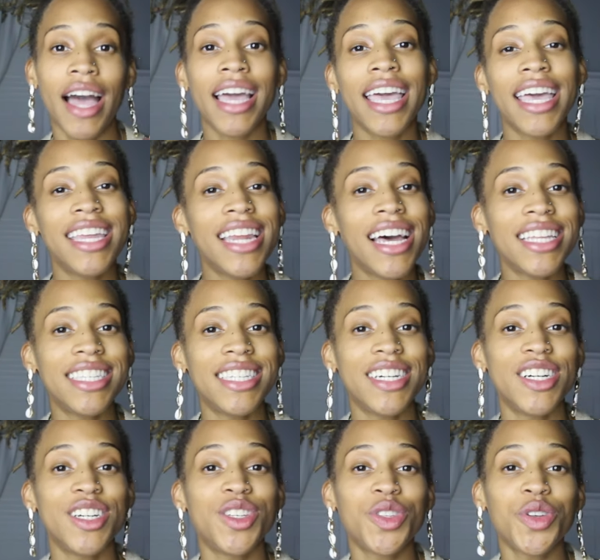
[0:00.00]
I cannot
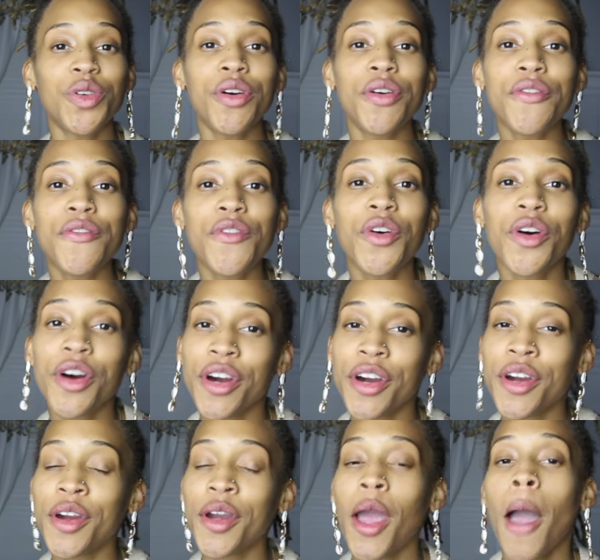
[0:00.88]
tell her story for
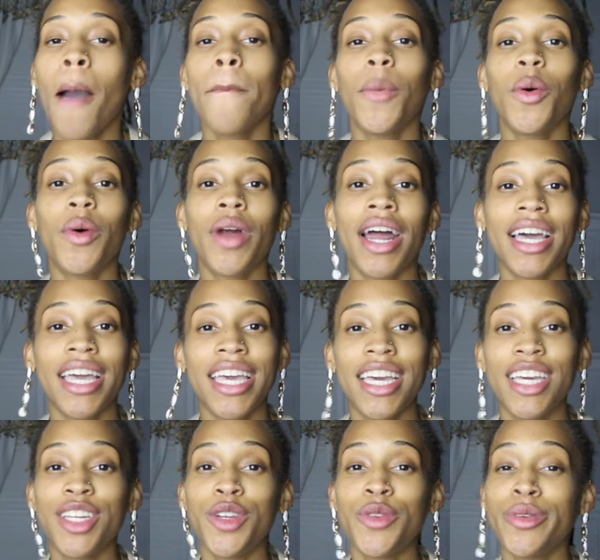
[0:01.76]
her, but what I
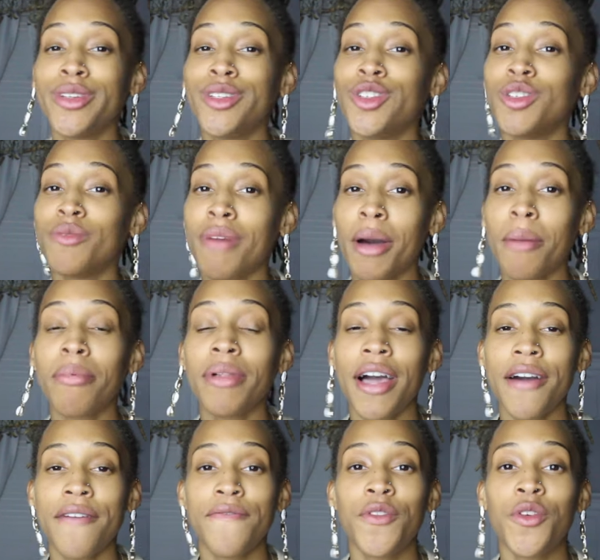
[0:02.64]
can do is use my
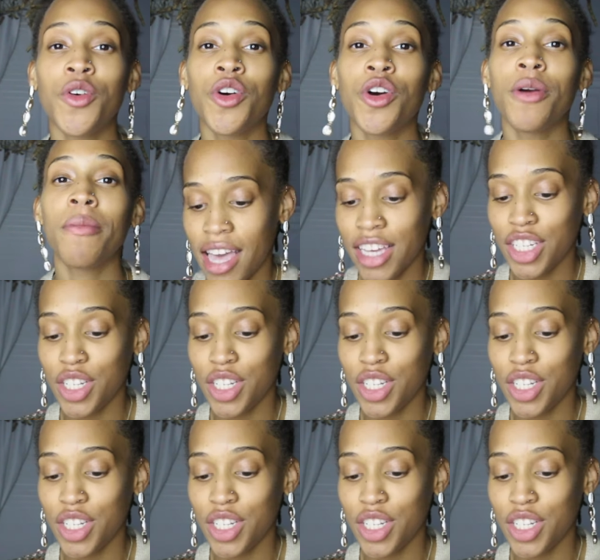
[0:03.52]
platform.